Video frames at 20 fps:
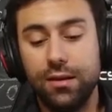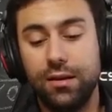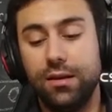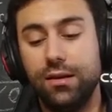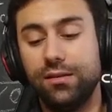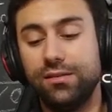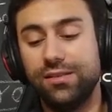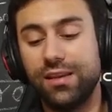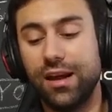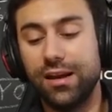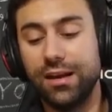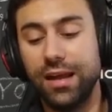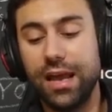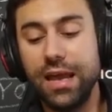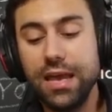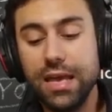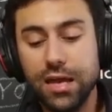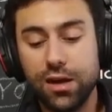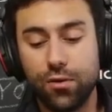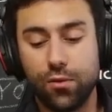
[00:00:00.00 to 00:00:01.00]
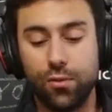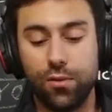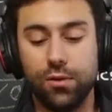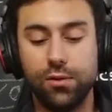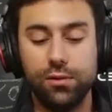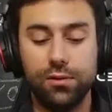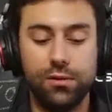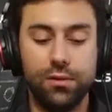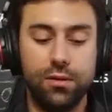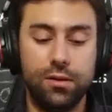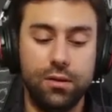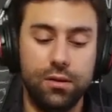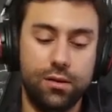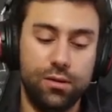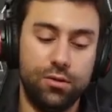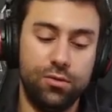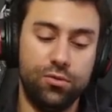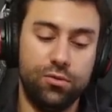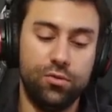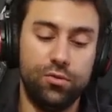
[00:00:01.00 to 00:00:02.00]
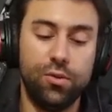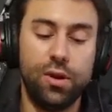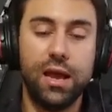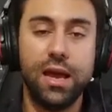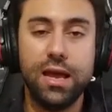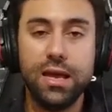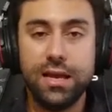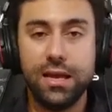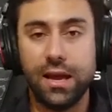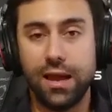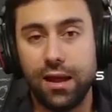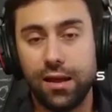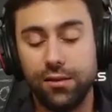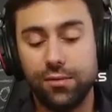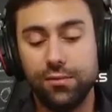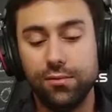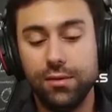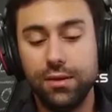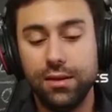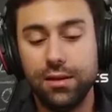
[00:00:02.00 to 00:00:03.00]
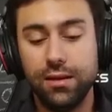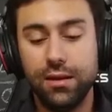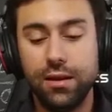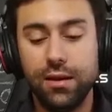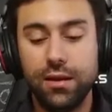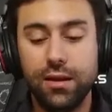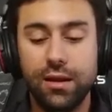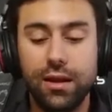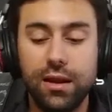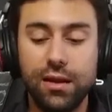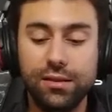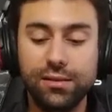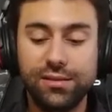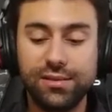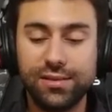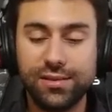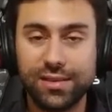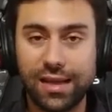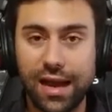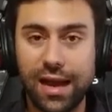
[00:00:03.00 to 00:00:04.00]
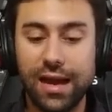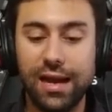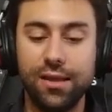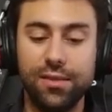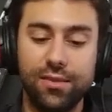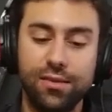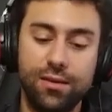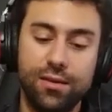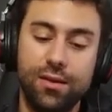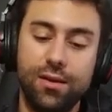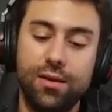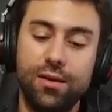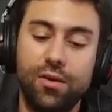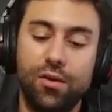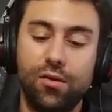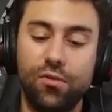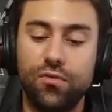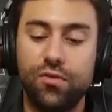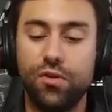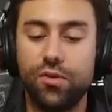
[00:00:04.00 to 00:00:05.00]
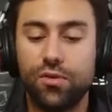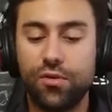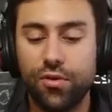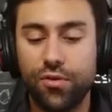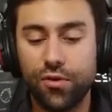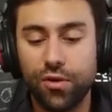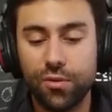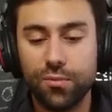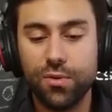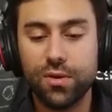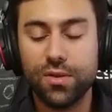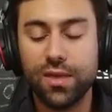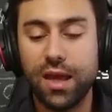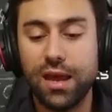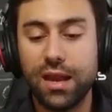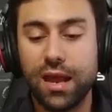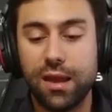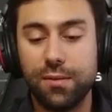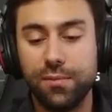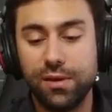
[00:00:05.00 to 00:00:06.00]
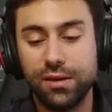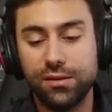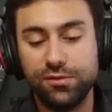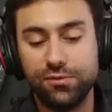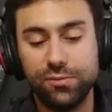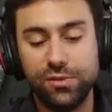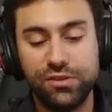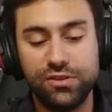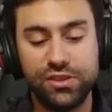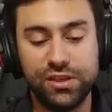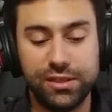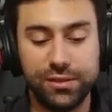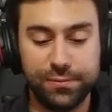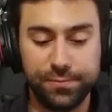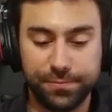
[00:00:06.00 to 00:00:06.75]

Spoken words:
is not equal to a calorie inside of your thermodynamics machine.